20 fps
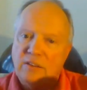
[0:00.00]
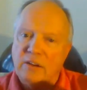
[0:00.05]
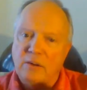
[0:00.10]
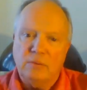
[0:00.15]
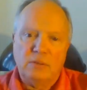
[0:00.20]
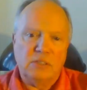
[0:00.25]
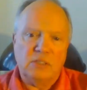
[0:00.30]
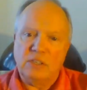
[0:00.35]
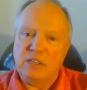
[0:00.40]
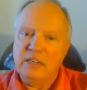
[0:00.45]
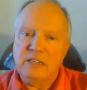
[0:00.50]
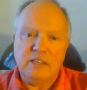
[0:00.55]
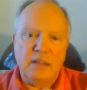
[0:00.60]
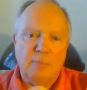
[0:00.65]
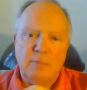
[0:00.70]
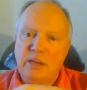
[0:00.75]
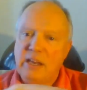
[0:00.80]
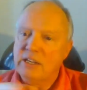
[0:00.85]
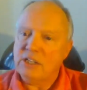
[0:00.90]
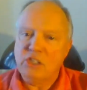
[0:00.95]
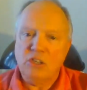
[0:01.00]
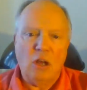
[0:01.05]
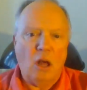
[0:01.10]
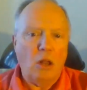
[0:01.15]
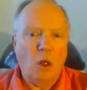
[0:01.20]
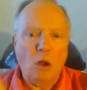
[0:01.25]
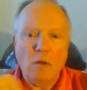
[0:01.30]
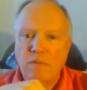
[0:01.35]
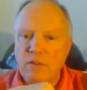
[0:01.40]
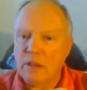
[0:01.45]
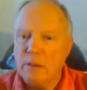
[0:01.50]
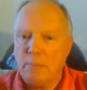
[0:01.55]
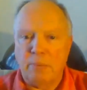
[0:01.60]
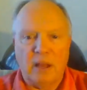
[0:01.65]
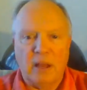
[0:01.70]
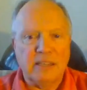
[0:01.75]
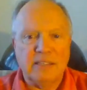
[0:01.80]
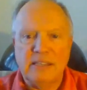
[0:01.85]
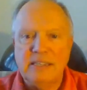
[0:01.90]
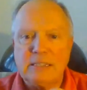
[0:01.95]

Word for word: There was intimidation all over the place.